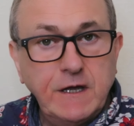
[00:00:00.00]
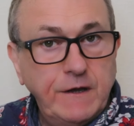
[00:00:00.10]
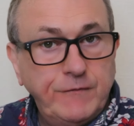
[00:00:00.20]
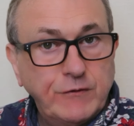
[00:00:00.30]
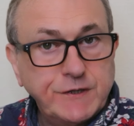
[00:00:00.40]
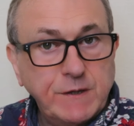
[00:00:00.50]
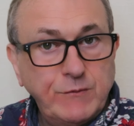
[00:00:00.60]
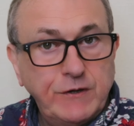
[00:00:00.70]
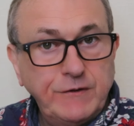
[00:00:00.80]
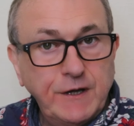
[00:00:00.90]
If you're
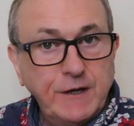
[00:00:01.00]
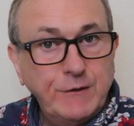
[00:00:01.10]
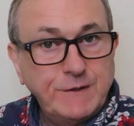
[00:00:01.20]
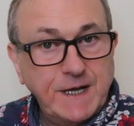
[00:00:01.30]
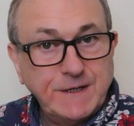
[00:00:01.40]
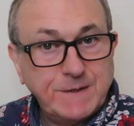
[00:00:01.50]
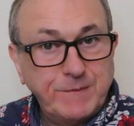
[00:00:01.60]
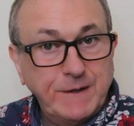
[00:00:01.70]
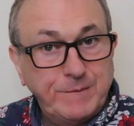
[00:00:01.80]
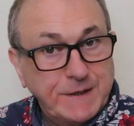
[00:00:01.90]
someone who tends to
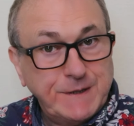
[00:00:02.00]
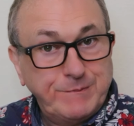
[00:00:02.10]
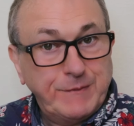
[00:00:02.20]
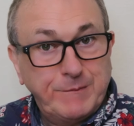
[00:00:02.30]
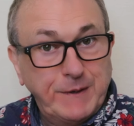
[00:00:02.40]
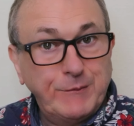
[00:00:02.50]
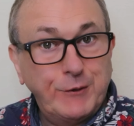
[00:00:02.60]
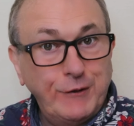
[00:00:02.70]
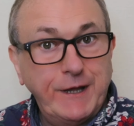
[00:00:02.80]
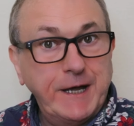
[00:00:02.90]
be a bit a bit
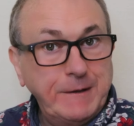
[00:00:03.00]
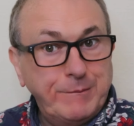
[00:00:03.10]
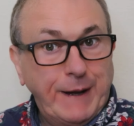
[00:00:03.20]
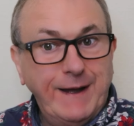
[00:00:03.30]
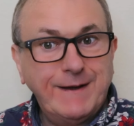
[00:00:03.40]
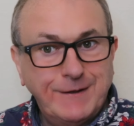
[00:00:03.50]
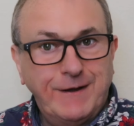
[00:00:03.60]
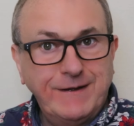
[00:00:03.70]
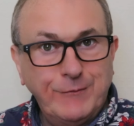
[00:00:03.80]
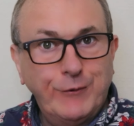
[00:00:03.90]
more laid back,
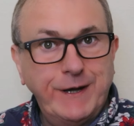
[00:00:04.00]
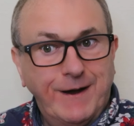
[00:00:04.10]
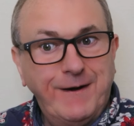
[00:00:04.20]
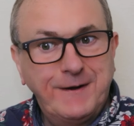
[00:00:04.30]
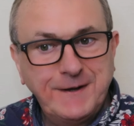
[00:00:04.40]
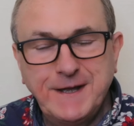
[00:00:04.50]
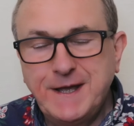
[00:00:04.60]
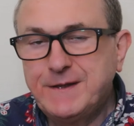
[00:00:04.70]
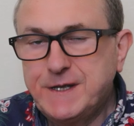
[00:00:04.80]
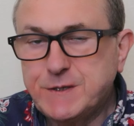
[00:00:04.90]
like we are,
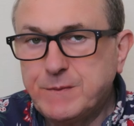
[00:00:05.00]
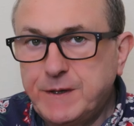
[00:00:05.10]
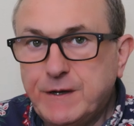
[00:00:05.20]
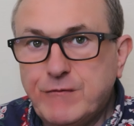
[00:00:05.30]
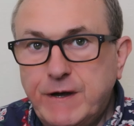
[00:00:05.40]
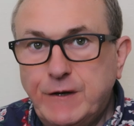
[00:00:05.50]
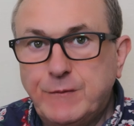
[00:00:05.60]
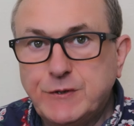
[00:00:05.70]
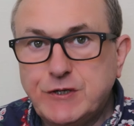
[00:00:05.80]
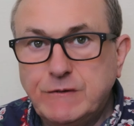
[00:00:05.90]
this would be a great
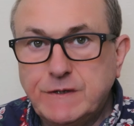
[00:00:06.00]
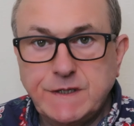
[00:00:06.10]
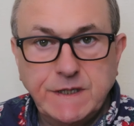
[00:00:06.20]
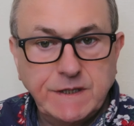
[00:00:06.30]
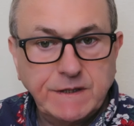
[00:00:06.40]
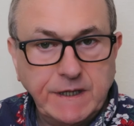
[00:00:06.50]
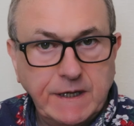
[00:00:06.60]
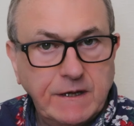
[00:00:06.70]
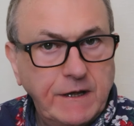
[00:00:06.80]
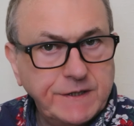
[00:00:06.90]
opportunity to
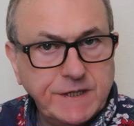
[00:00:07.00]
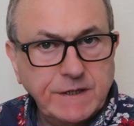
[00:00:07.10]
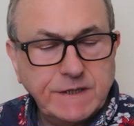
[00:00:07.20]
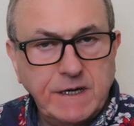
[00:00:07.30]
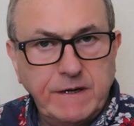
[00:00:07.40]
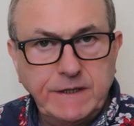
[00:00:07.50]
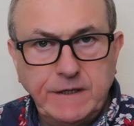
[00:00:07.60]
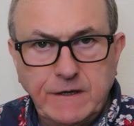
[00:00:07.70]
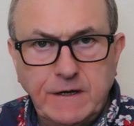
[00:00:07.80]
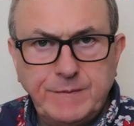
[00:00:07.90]
declutter,
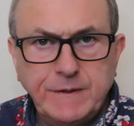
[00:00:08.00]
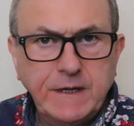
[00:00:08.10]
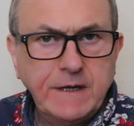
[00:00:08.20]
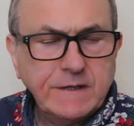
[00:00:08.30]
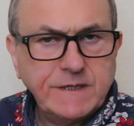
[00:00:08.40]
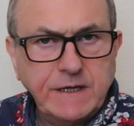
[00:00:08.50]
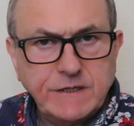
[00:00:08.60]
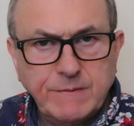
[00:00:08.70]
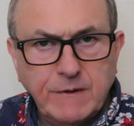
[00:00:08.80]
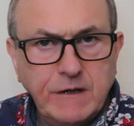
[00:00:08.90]
tidy up, take
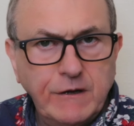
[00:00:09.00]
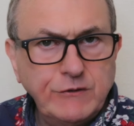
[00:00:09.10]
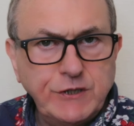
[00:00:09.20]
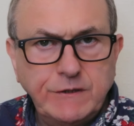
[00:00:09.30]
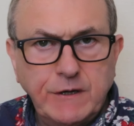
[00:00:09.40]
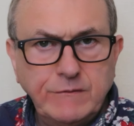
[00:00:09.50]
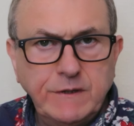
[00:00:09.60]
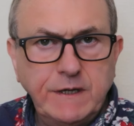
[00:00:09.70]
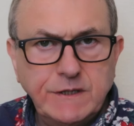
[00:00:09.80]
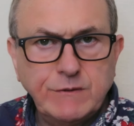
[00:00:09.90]
some clothes you don't
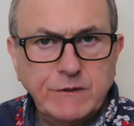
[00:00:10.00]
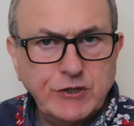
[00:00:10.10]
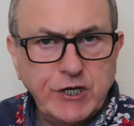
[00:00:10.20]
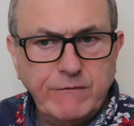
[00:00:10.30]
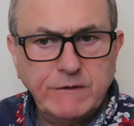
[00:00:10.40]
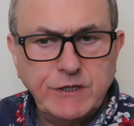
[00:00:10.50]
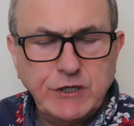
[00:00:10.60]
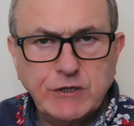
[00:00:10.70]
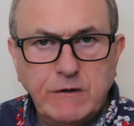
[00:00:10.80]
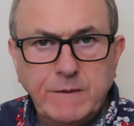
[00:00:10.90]
need to a charity
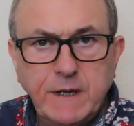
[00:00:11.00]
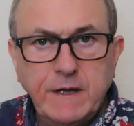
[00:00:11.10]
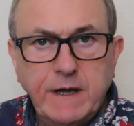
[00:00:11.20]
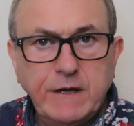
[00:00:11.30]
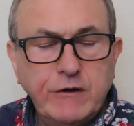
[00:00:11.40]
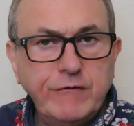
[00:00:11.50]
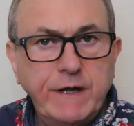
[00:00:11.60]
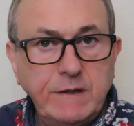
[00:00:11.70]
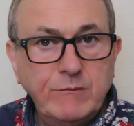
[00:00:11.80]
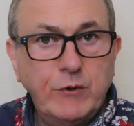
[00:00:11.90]
shop and
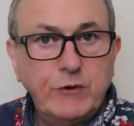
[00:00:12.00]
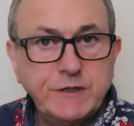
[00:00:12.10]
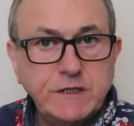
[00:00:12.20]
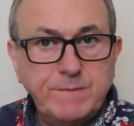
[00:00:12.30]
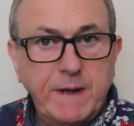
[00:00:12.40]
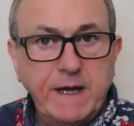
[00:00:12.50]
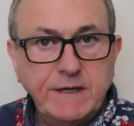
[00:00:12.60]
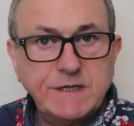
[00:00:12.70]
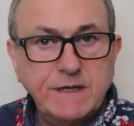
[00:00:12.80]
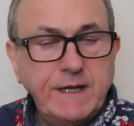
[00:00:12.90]
create more
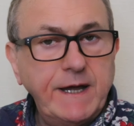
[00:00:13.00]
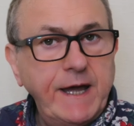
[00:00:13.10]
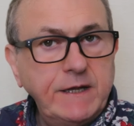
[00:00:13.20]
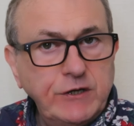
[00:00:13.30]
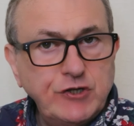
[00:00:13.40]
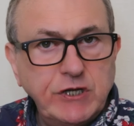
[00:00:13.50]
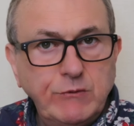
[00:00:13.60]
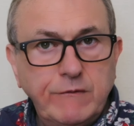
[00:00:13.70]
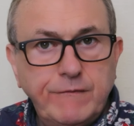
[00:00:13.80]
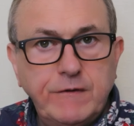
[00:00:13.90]
space, and the energy
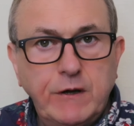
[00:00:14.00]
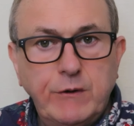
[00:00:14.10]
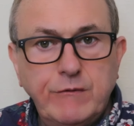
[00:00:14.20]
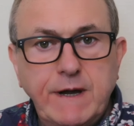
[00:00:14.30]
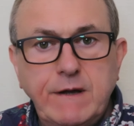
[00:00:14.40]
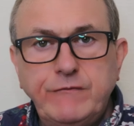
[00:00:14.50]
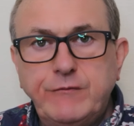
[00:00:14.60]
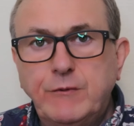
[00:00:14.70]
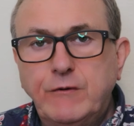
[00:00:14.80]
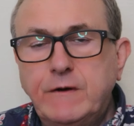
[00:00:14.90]
will flow
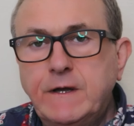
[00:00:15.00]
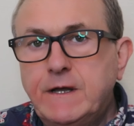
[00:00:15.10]
around more.